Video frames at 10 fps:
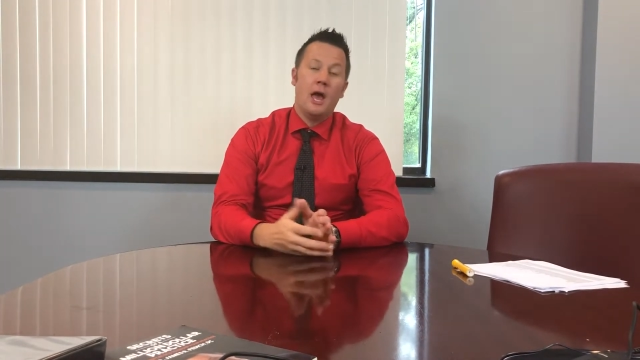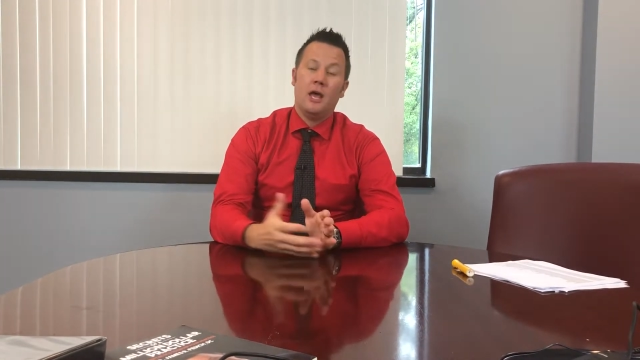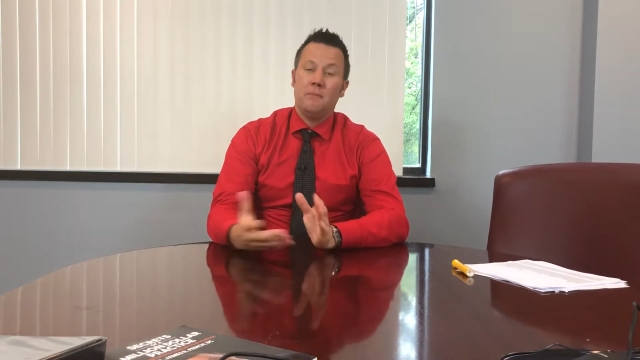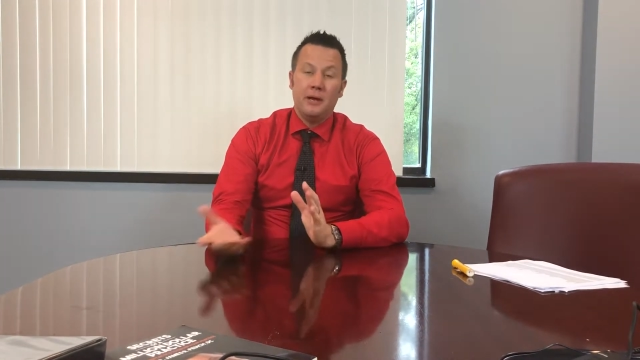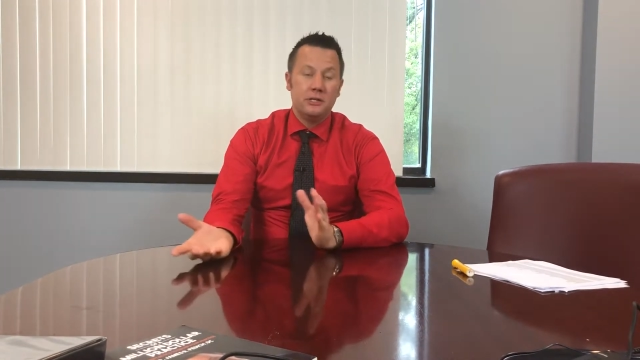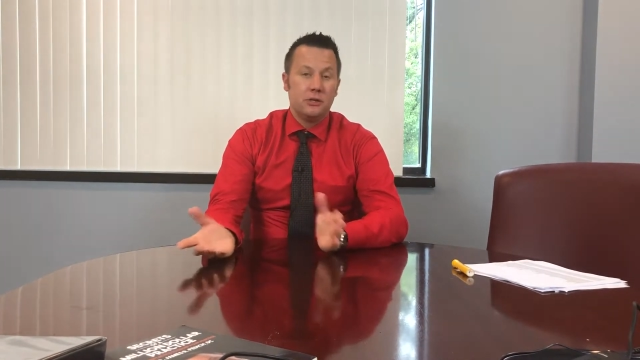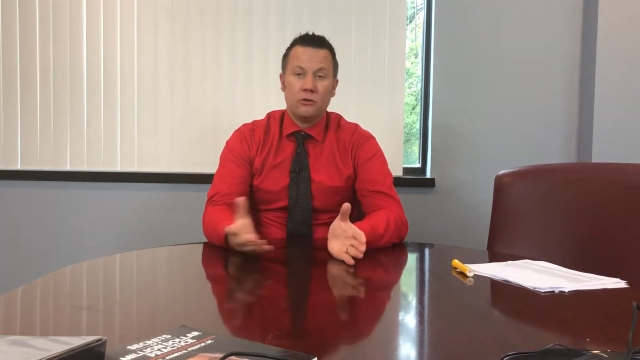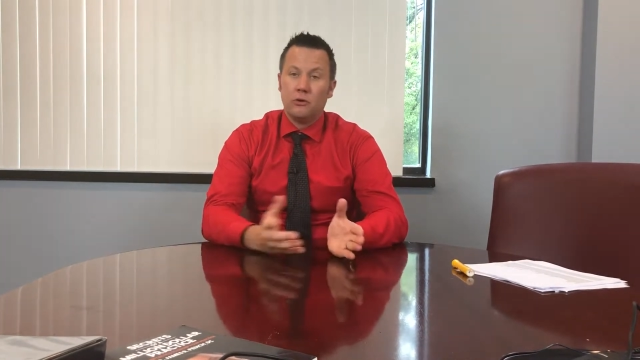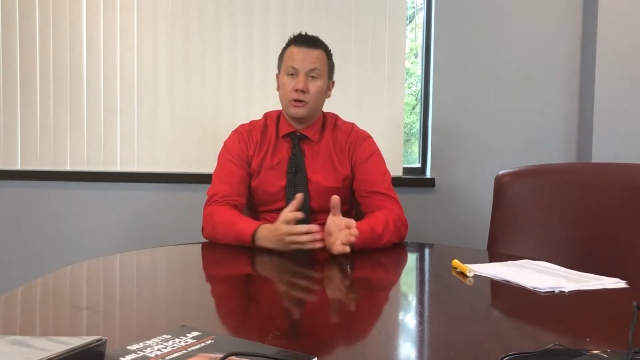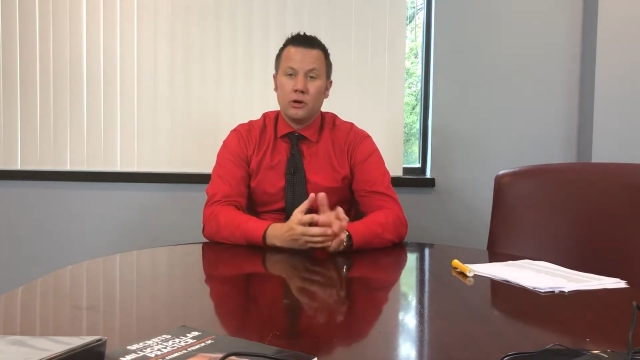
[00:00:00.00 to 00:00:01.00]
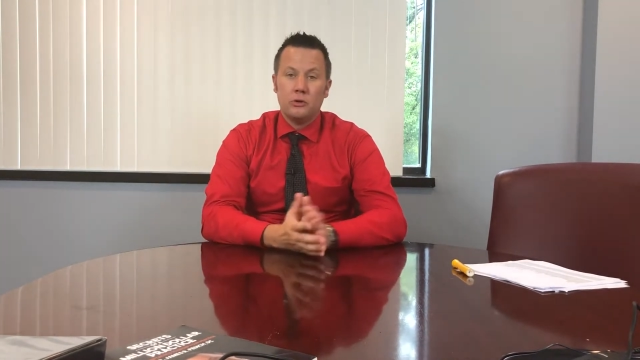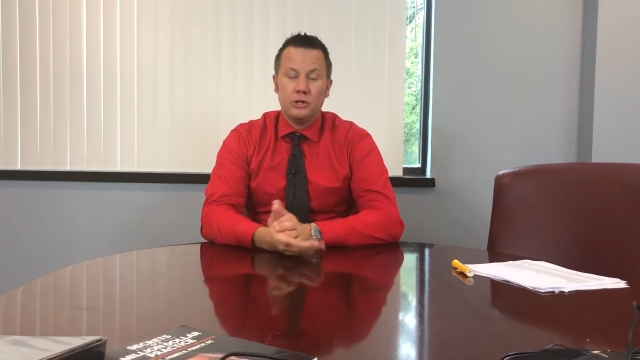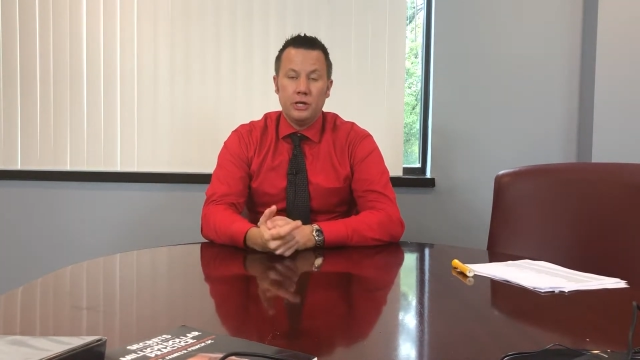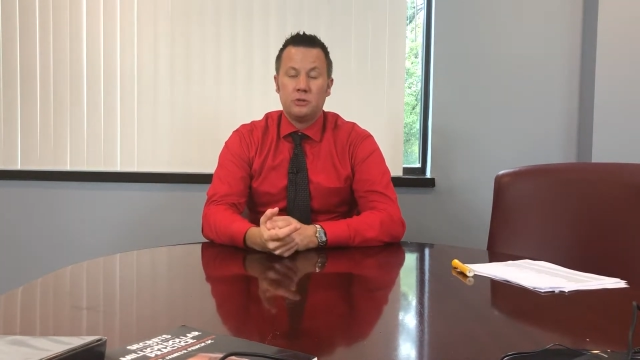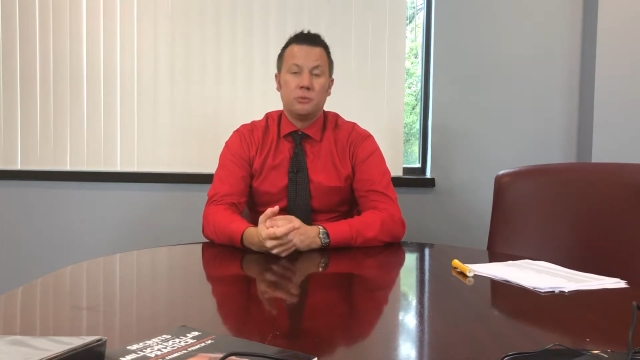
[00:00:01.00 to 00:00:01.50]
and basically through a
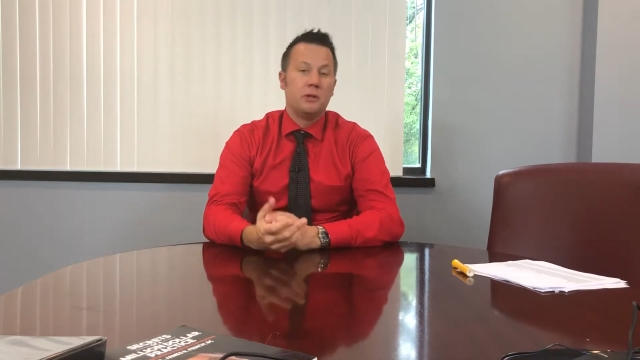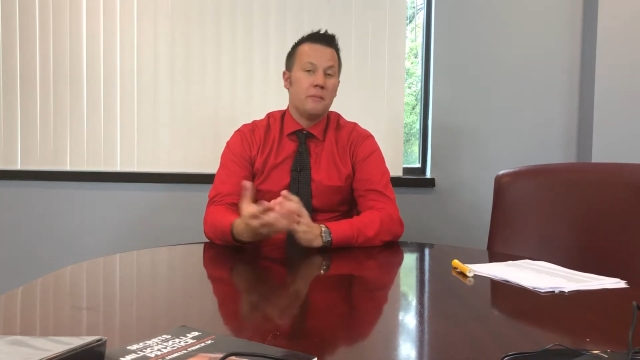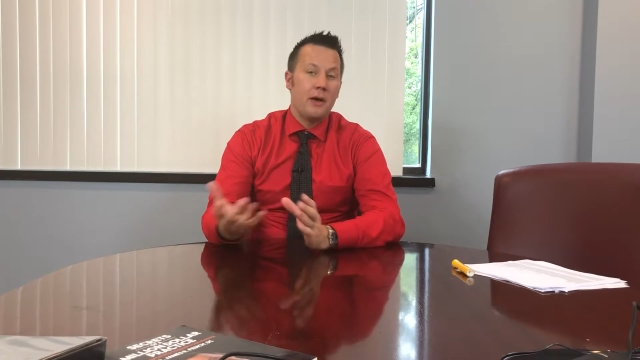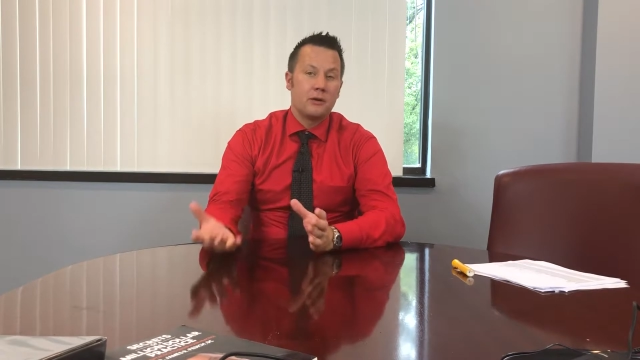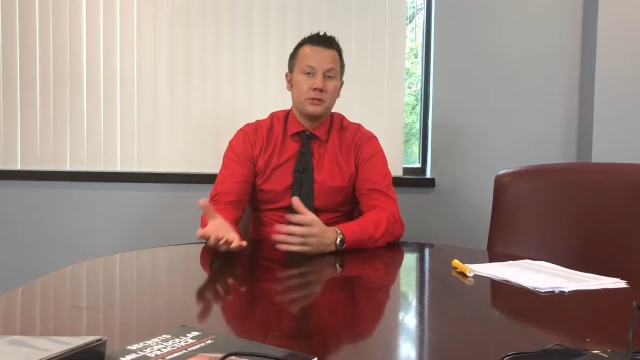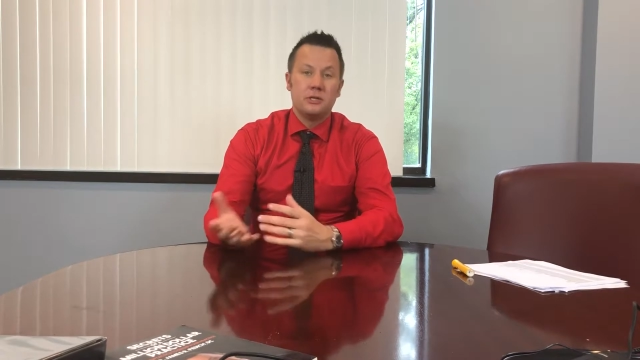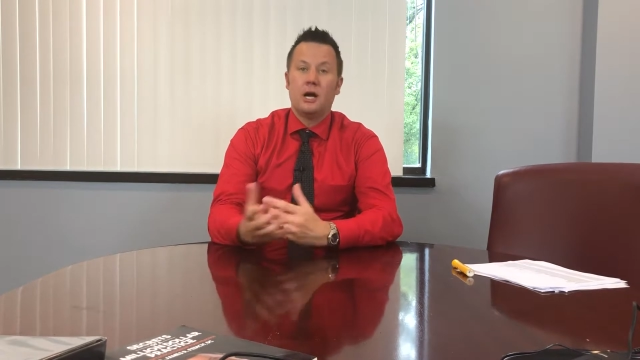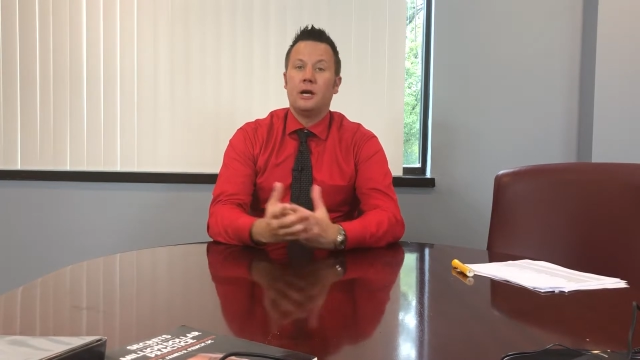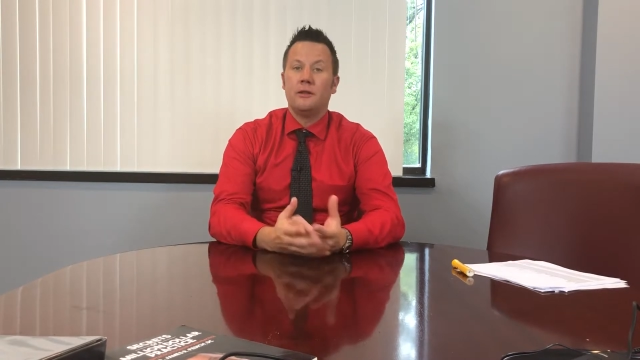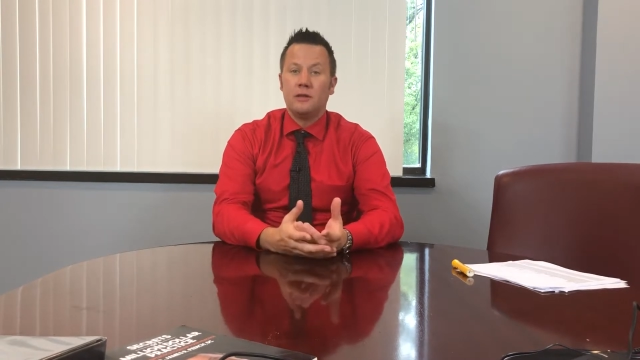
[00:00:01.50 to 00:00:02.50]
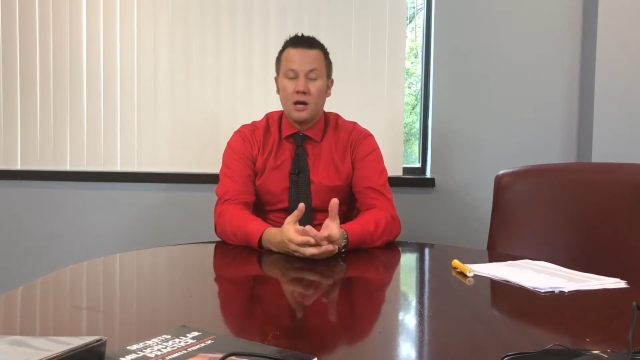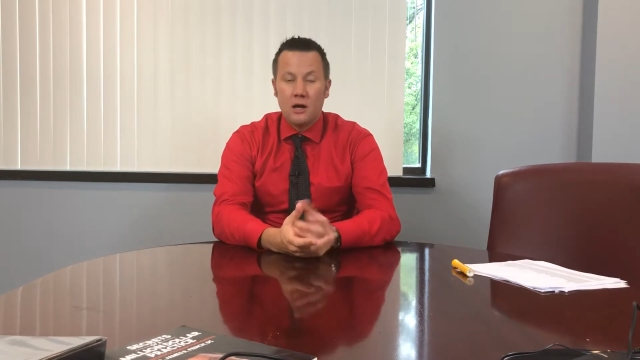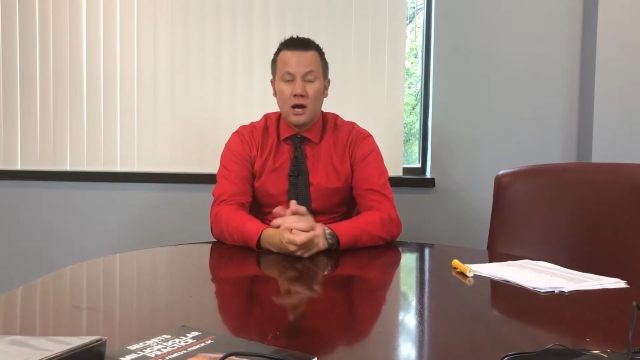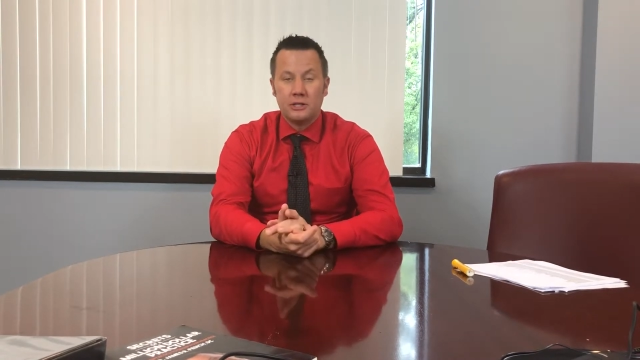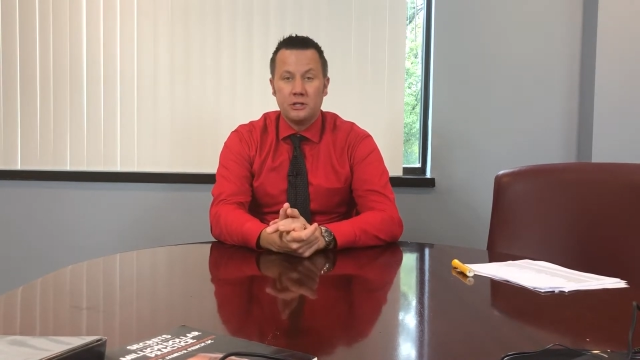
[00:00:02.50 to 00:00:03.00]
negotiation with the medical side,
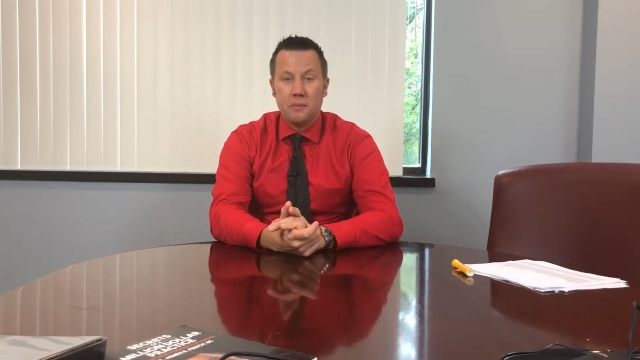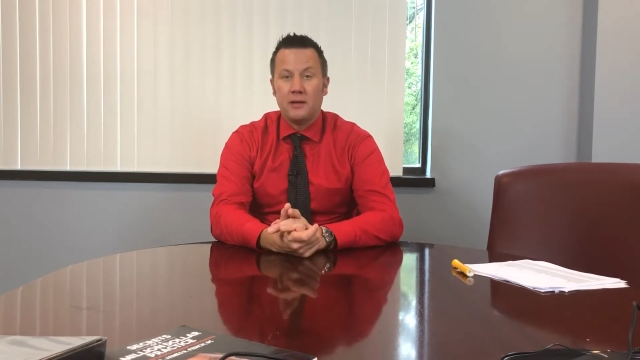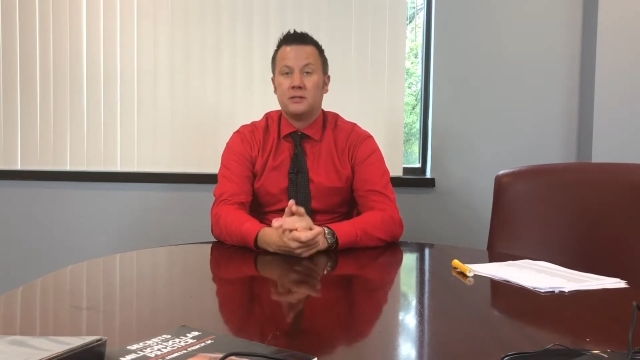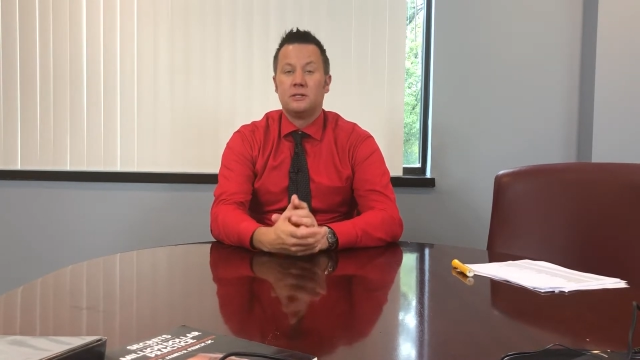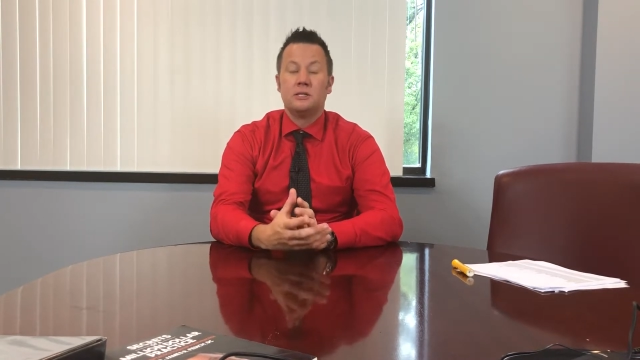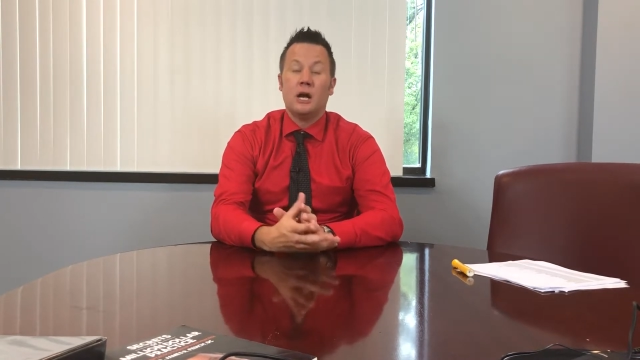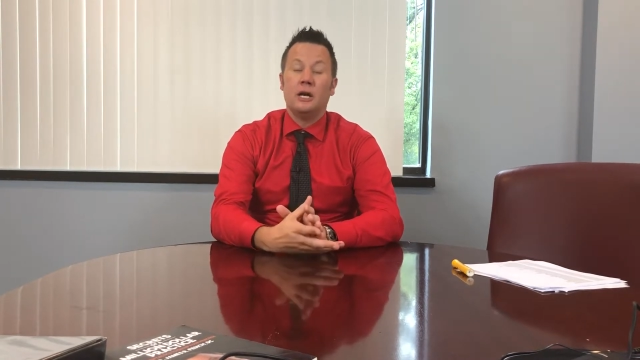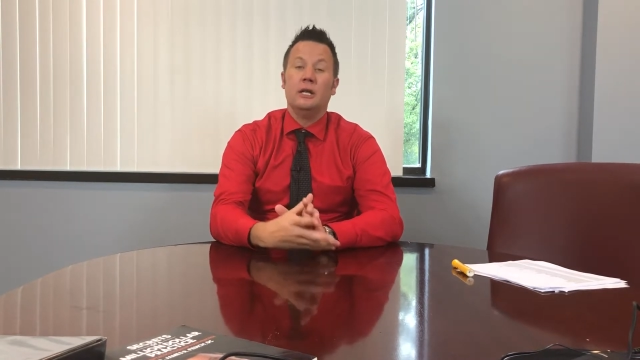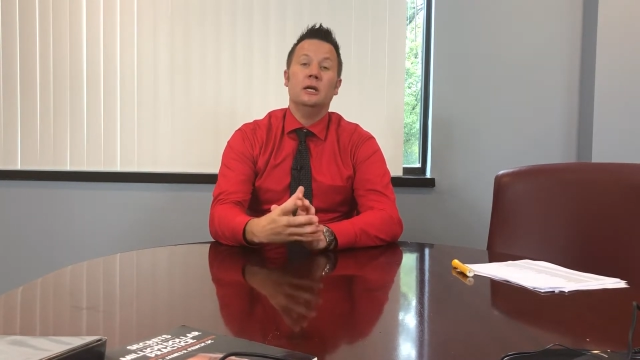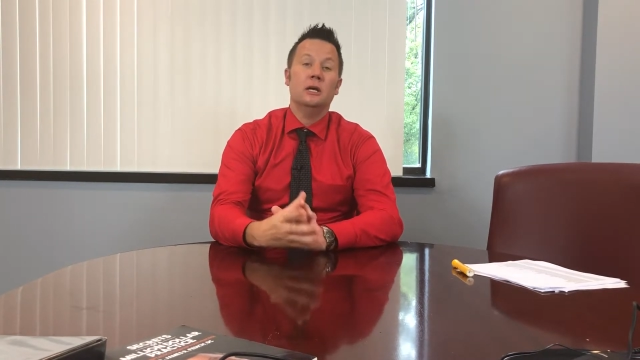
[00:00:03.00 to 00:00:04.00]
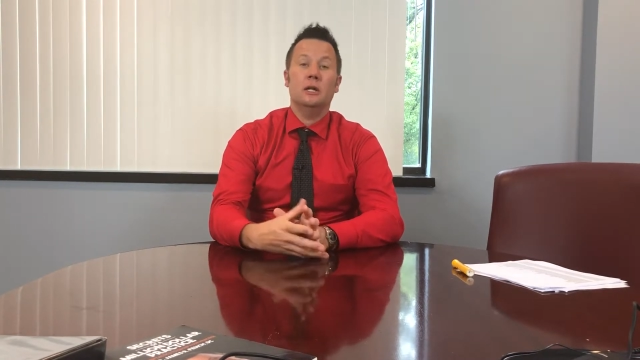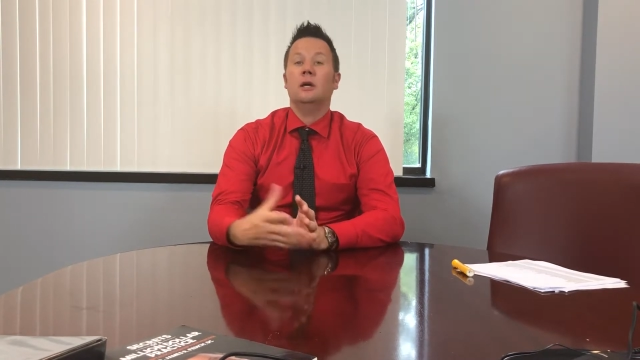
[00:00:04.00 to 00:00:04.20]
the Osteopath Society